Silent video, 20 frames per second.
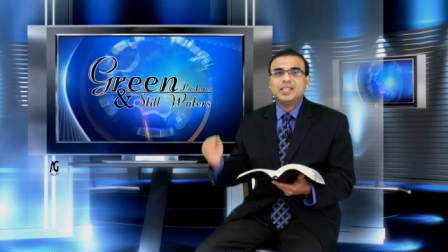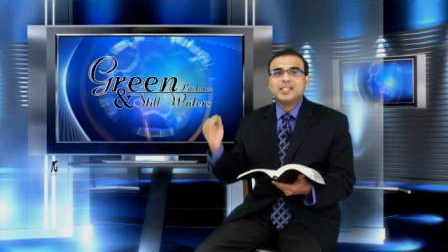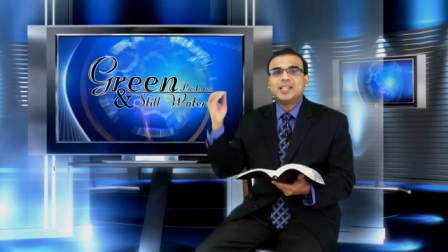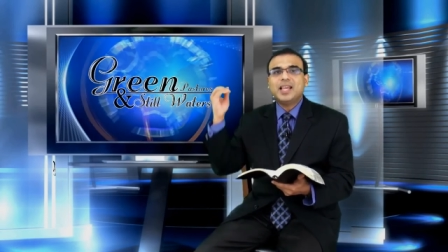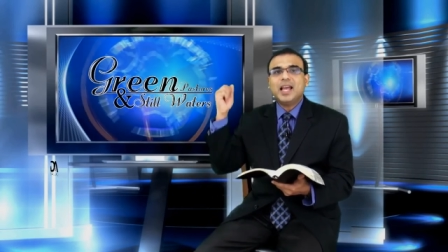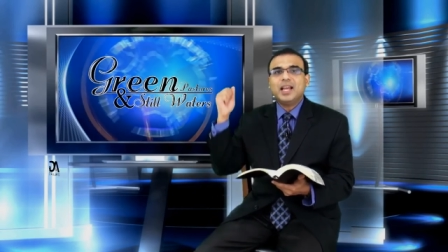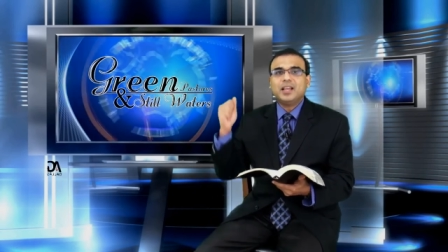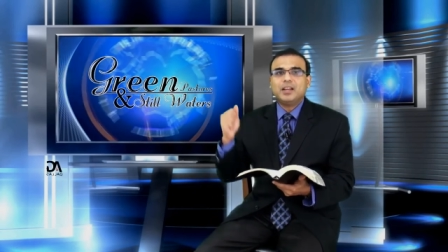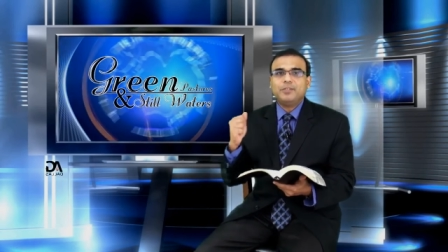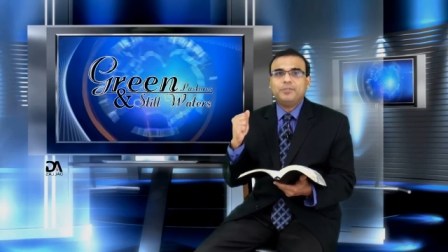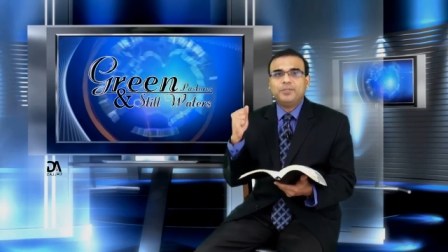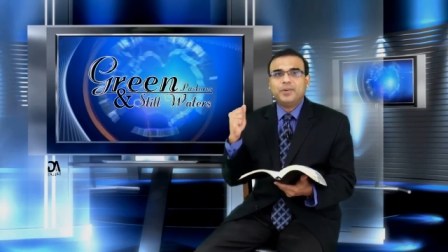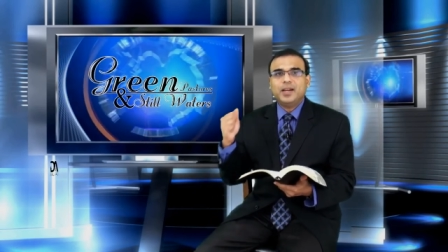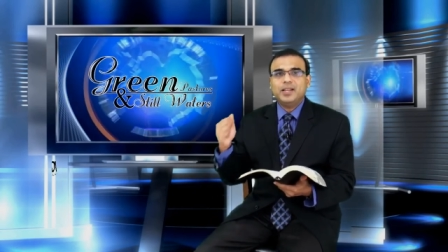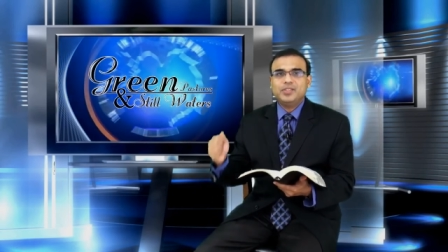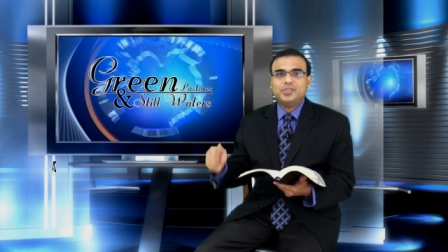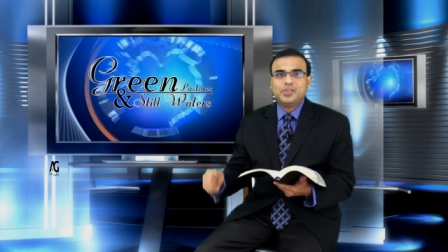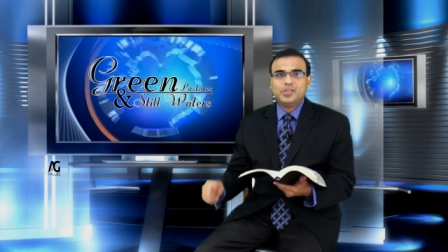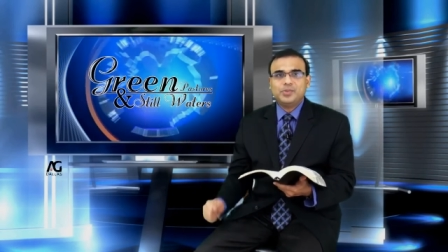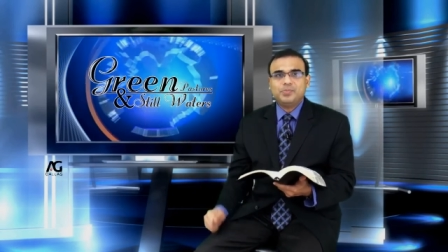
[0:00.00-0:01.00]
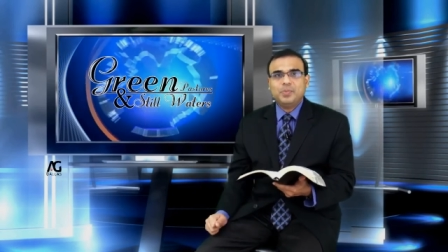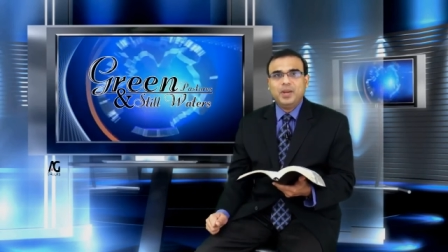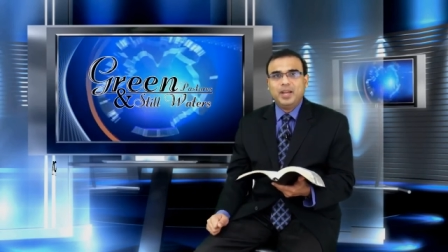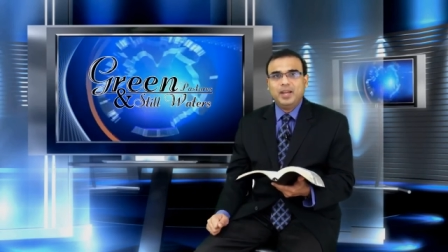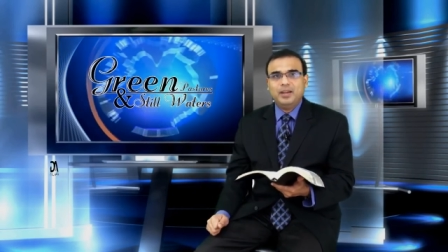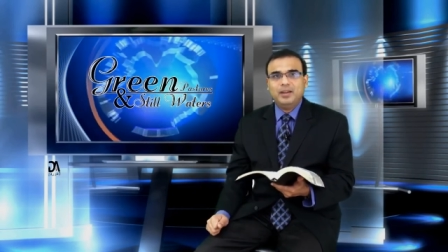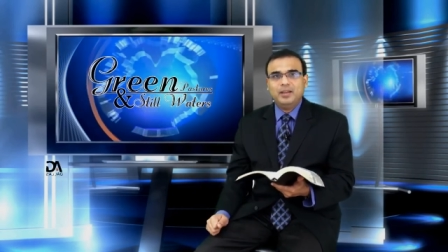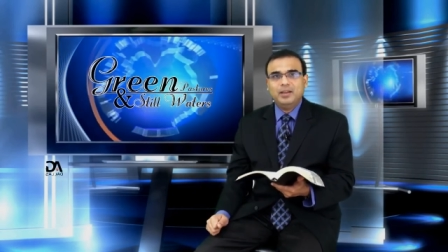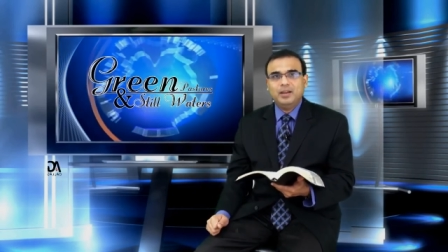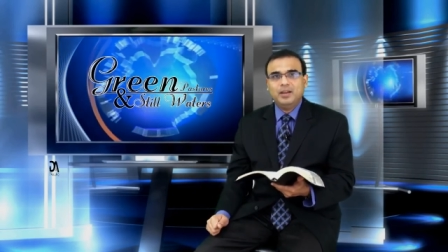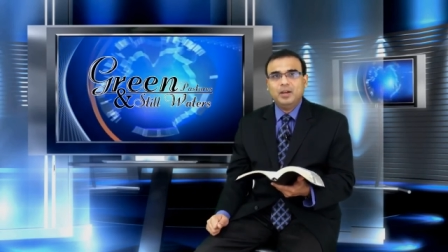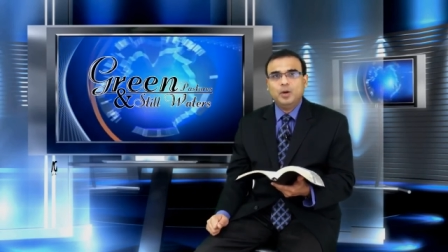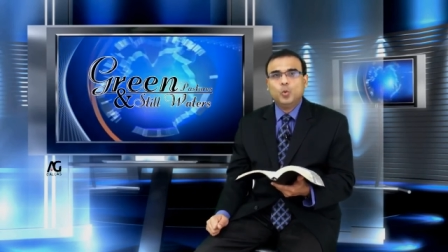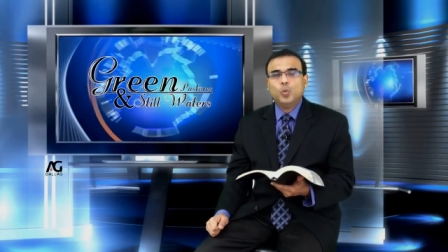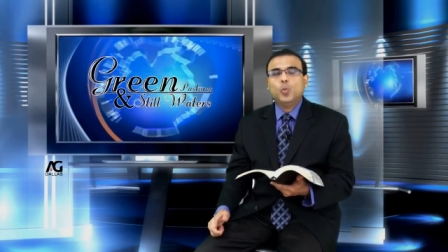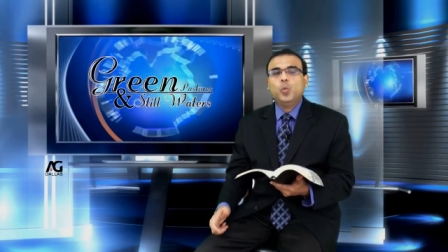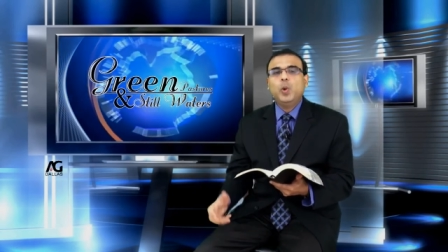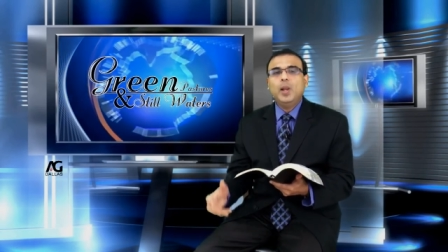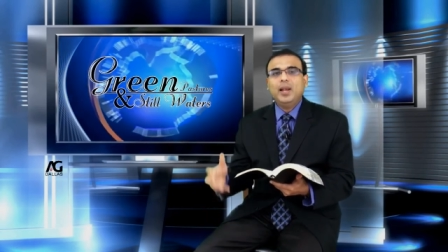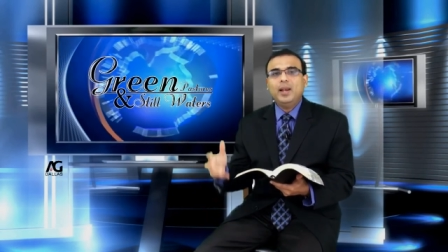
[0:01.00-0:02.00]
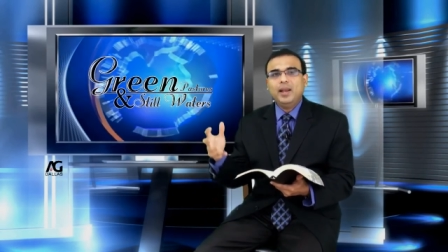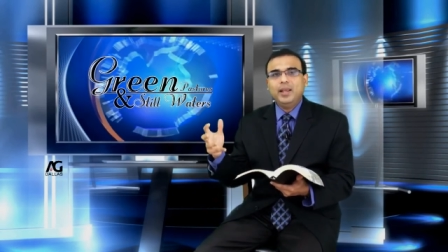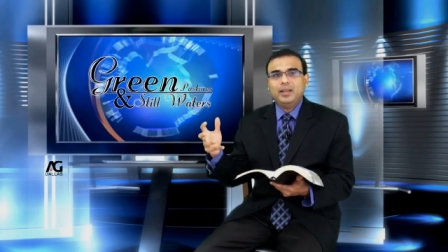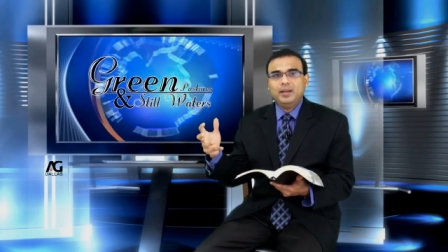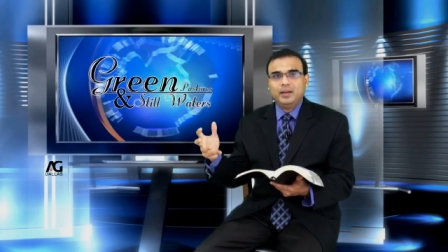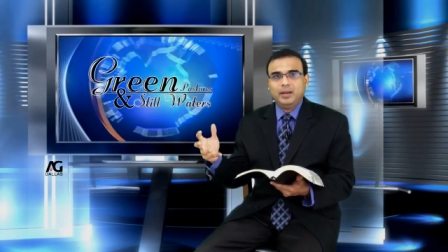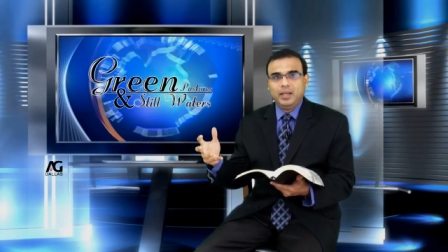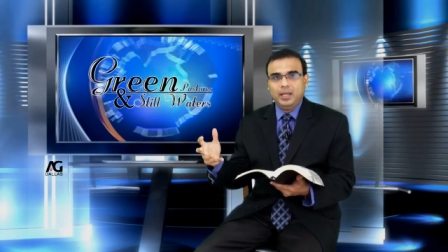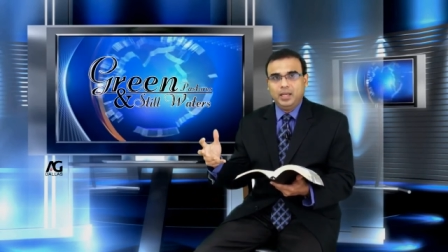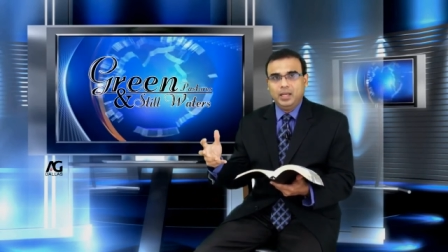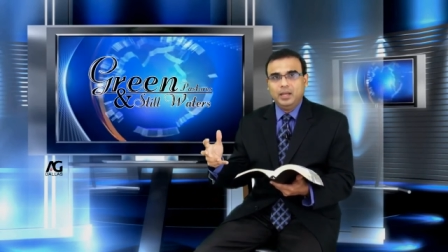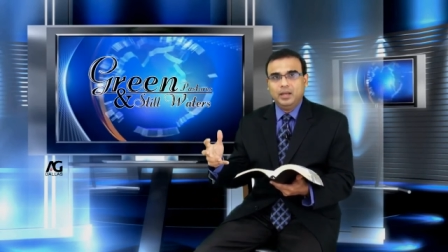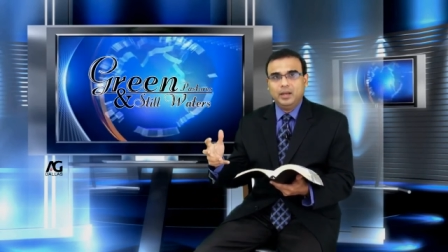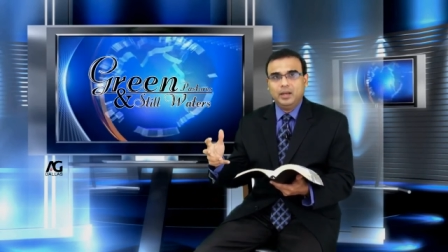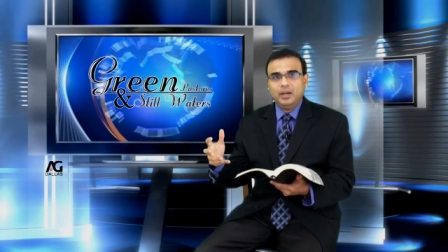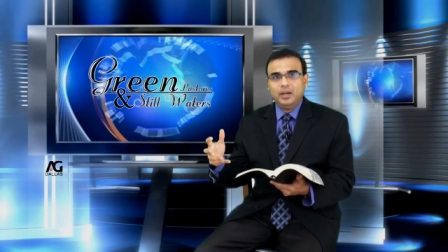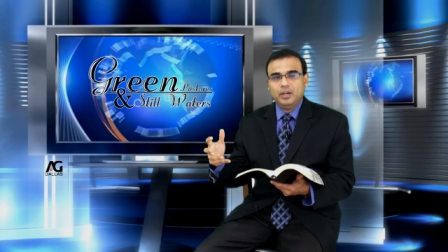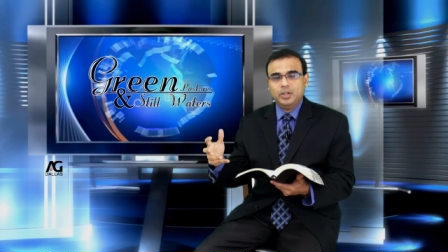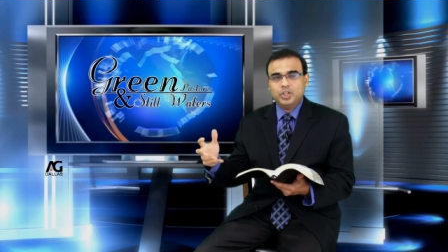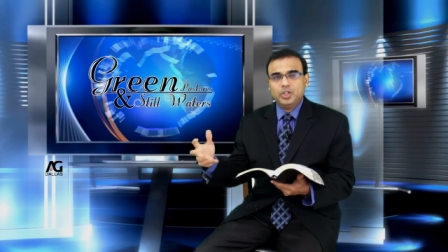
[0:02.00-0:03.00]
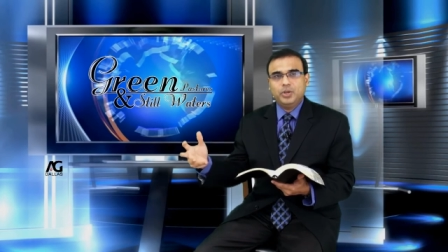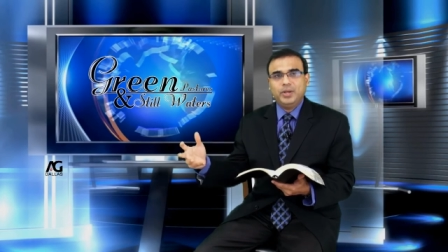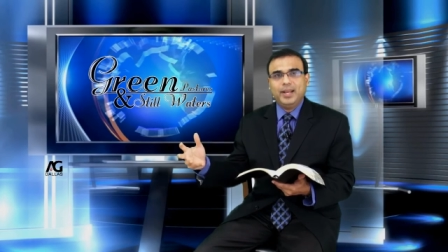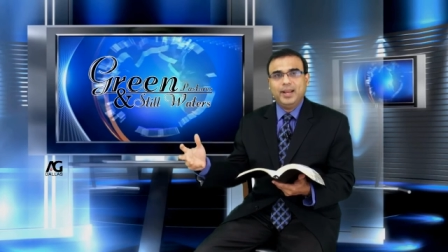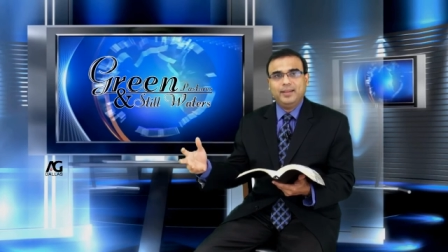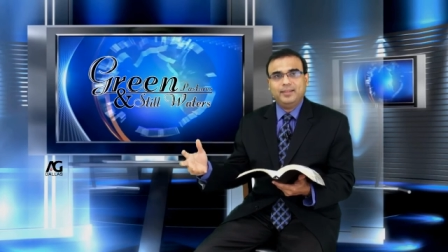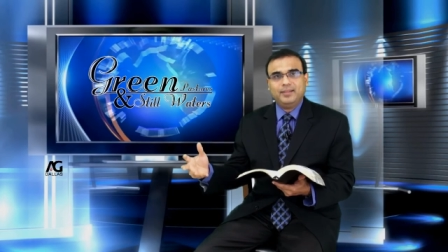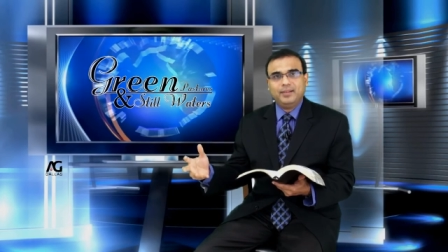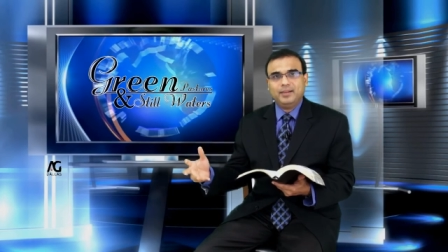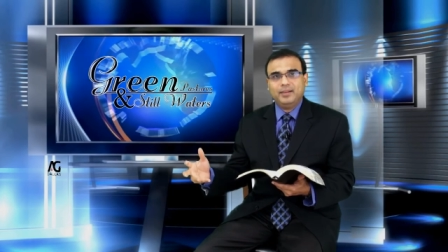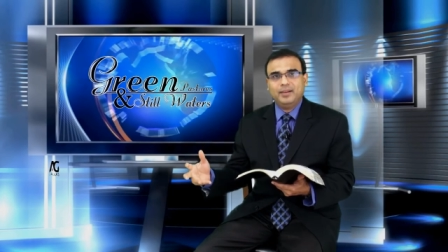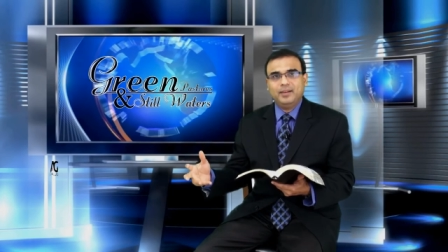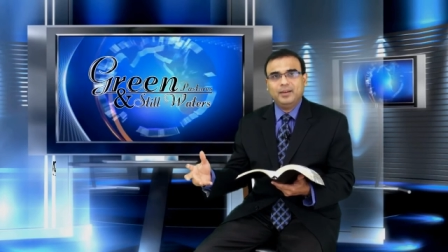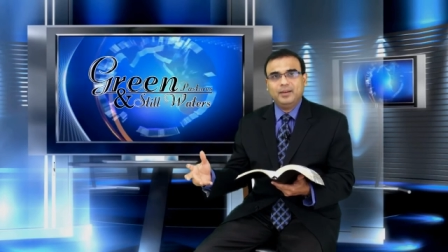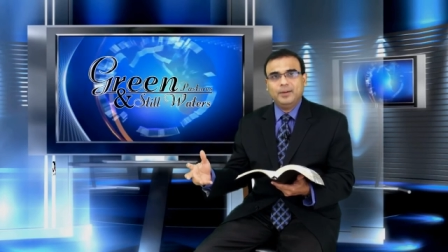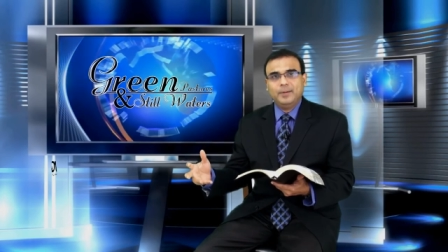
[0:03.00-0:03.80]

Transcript: sacrifices made willingly together